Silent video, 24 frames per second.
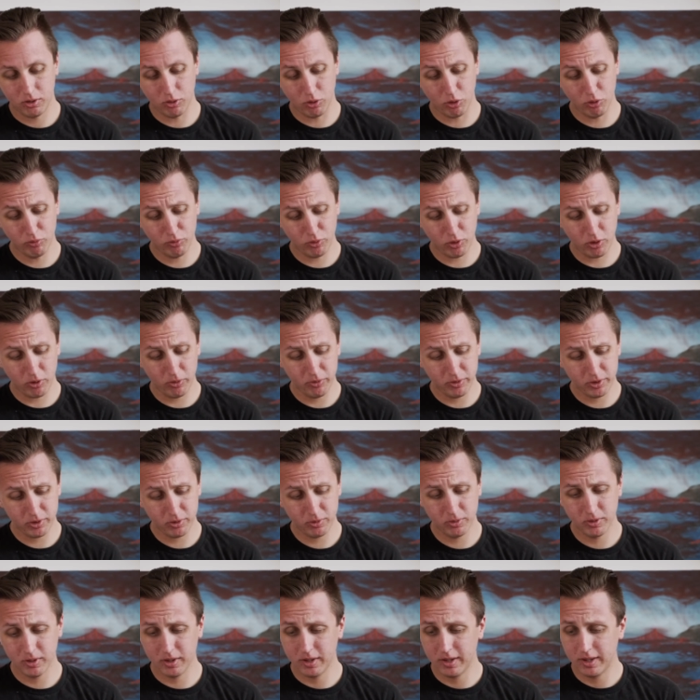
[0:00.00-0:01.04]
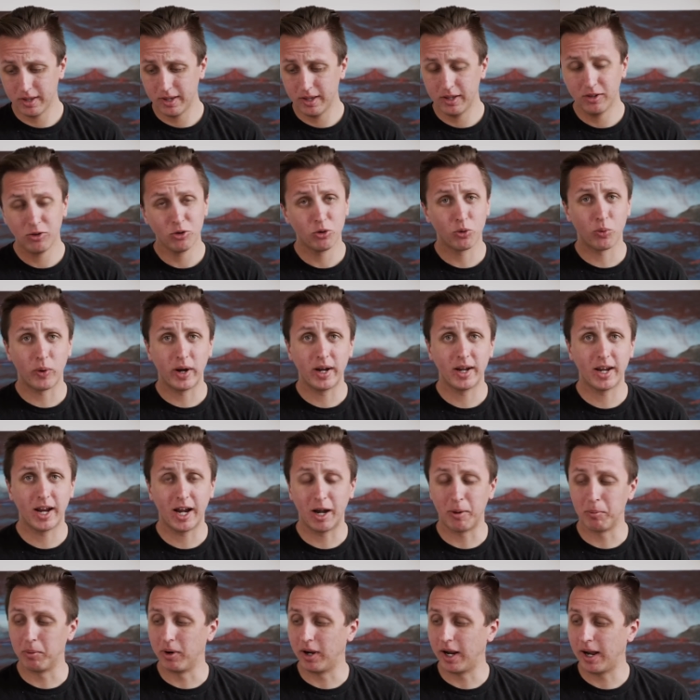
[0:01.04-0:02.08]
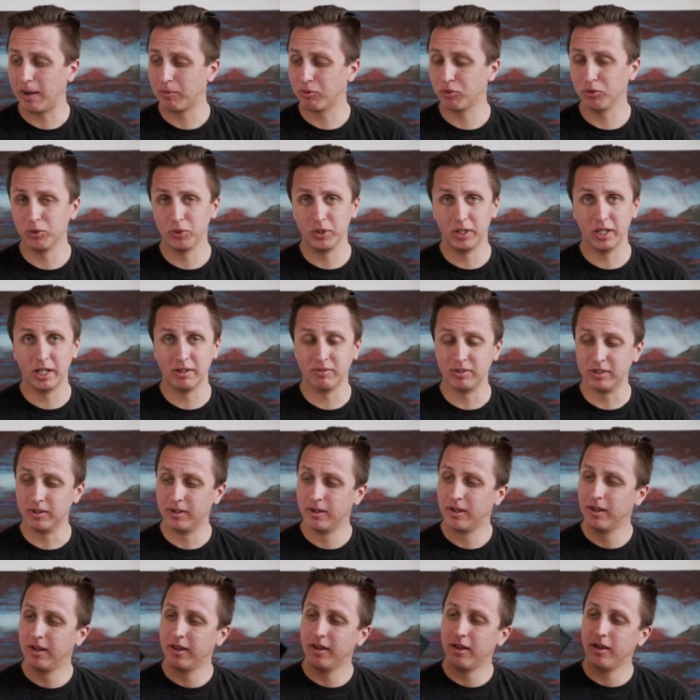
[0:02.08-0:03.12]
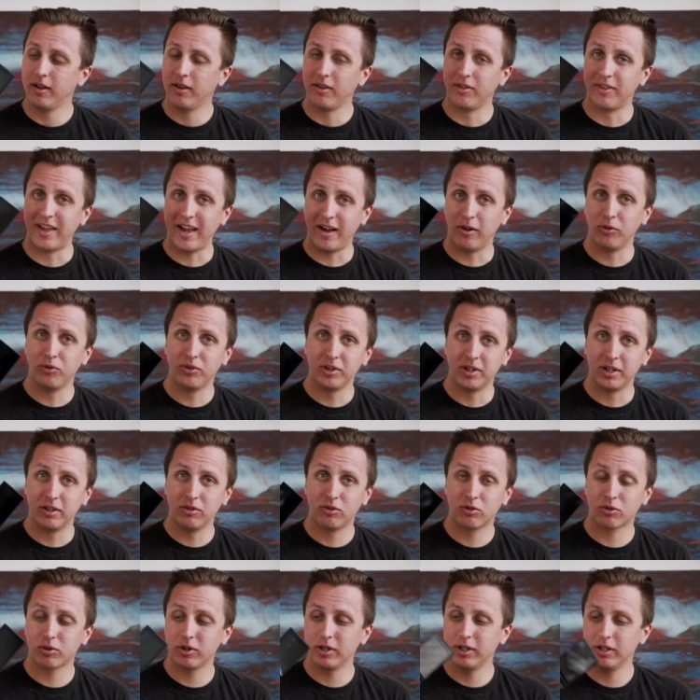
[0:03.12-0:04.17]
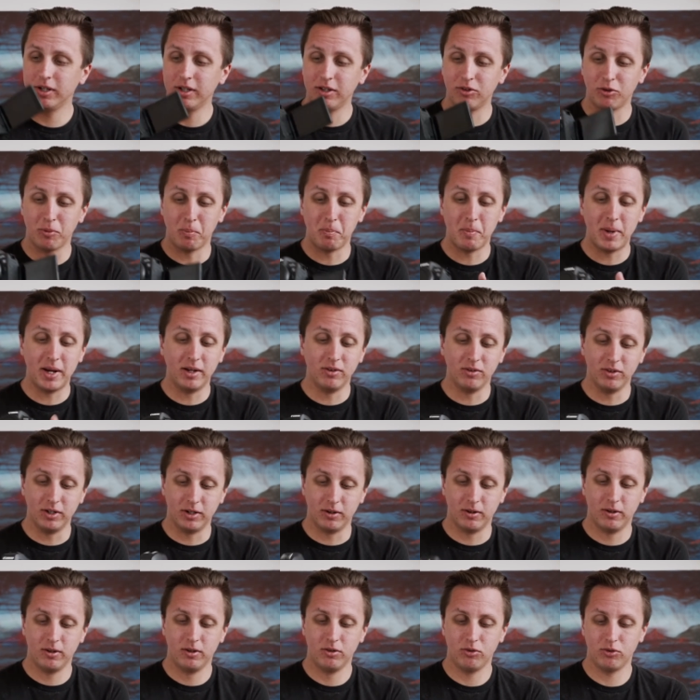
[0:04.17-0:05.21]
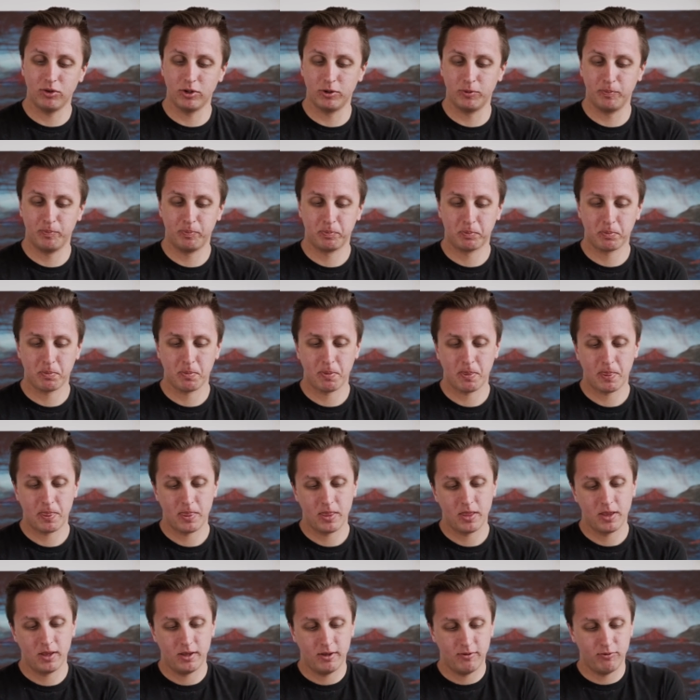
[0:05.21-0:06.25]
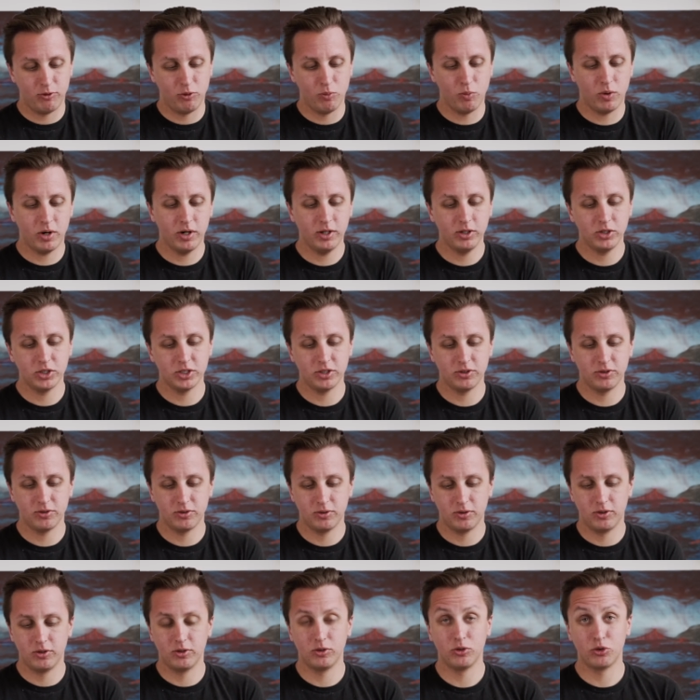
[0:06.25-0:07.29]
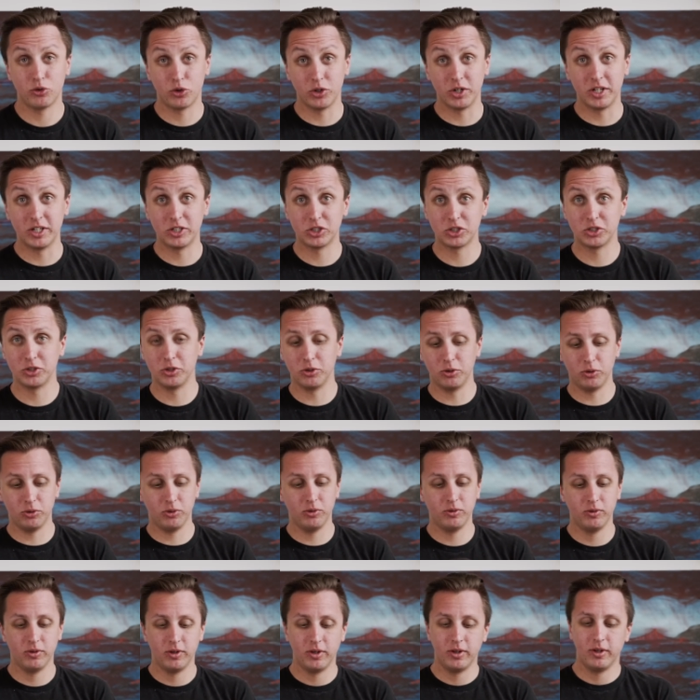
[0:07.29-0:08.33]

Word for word: Overall though, great camera, I absolutely love it. The LCD screen is amazing. So if you wanna just traditional,